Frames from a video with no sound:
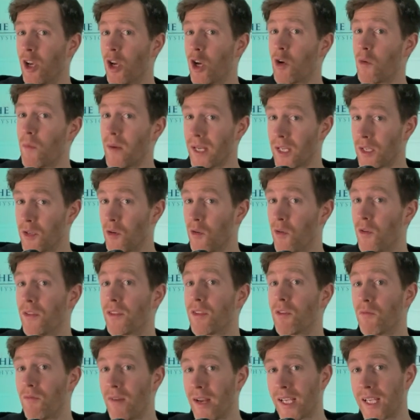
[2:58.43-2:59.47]
who ignored
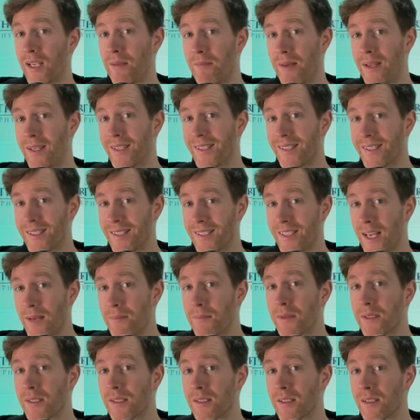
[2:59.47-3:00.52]
the recommended
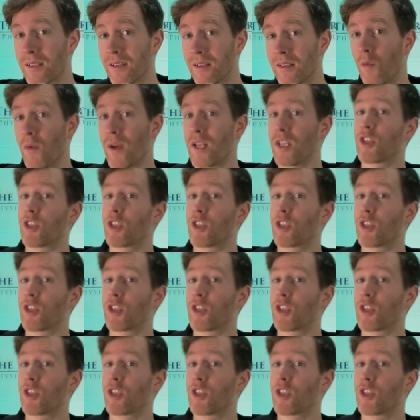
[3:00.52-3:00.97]
steps when